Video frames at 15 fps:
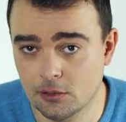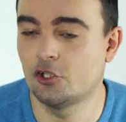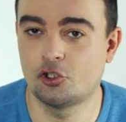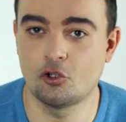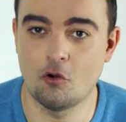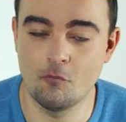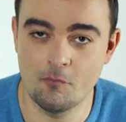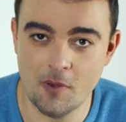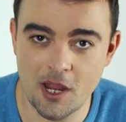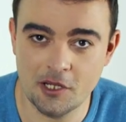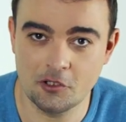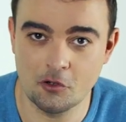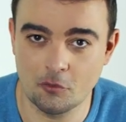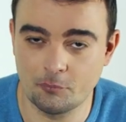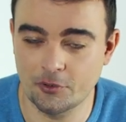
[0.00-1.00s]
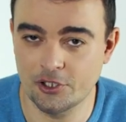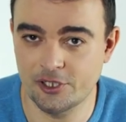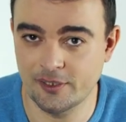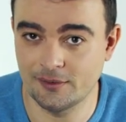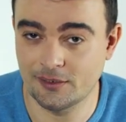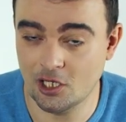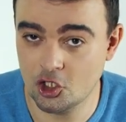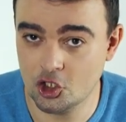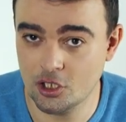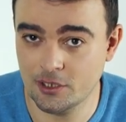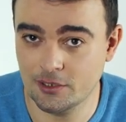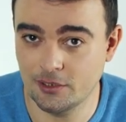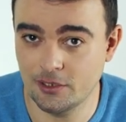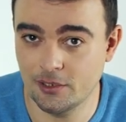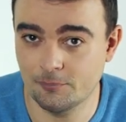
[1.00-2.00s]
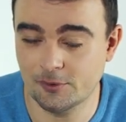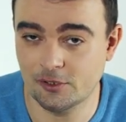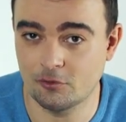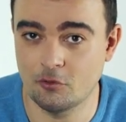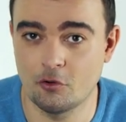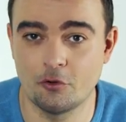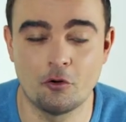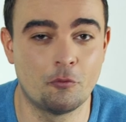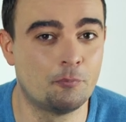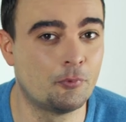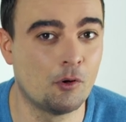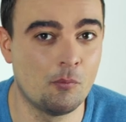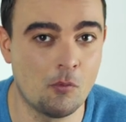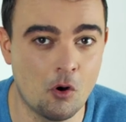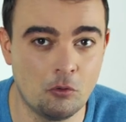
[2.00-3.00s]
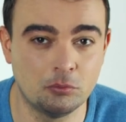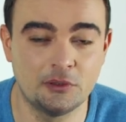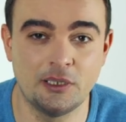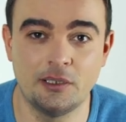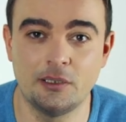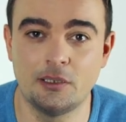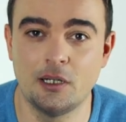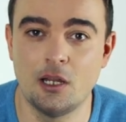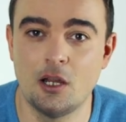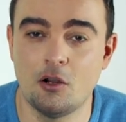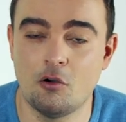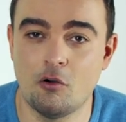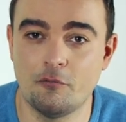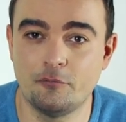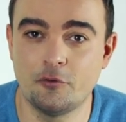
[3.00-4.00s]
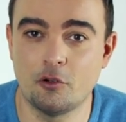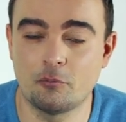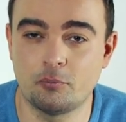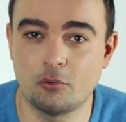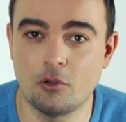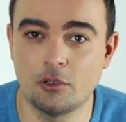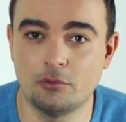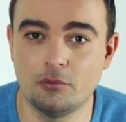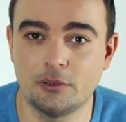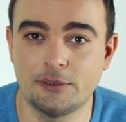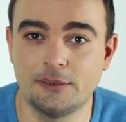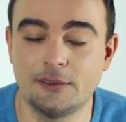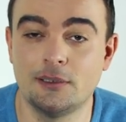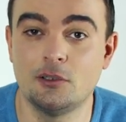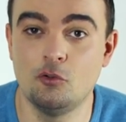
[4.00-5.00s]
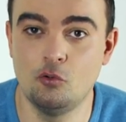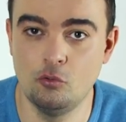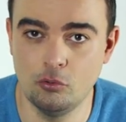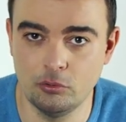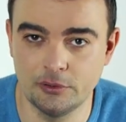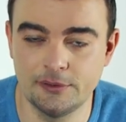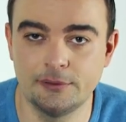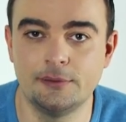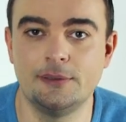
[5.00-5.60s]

So make your presentation clips or promoting of your product good.